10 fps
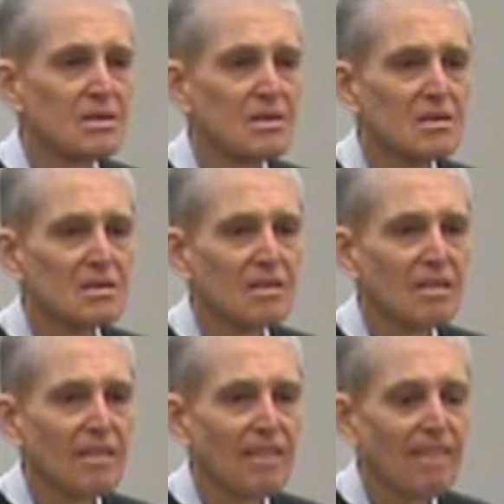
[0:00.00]

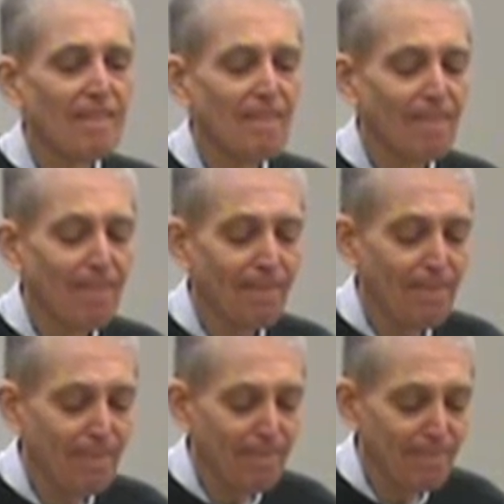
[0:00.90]

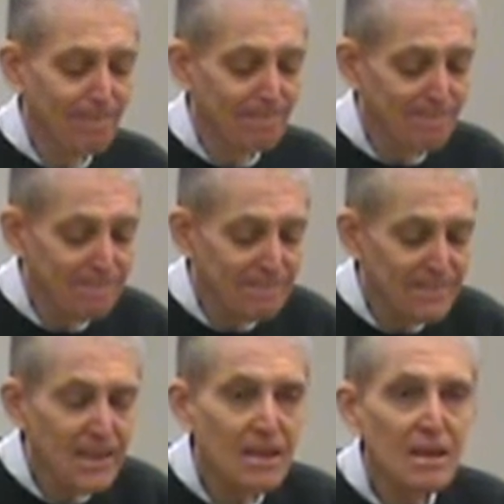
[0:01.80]

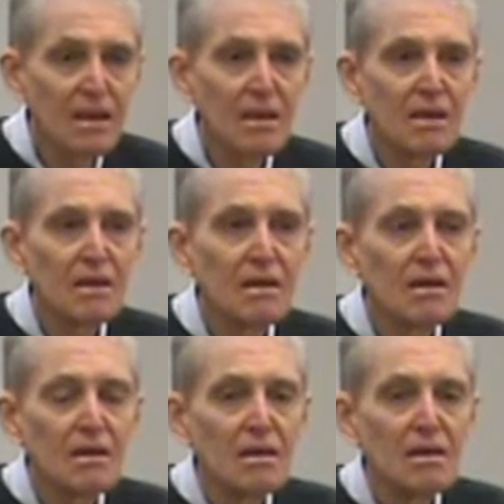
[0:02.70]

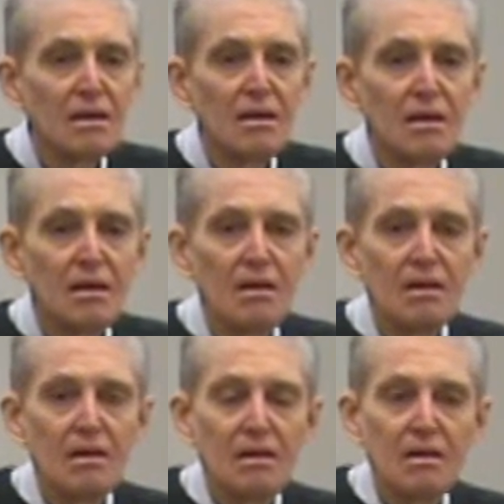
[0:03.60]

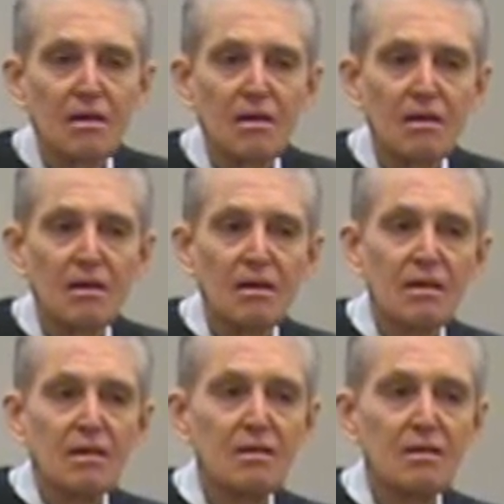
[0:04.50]
Nobody speaks.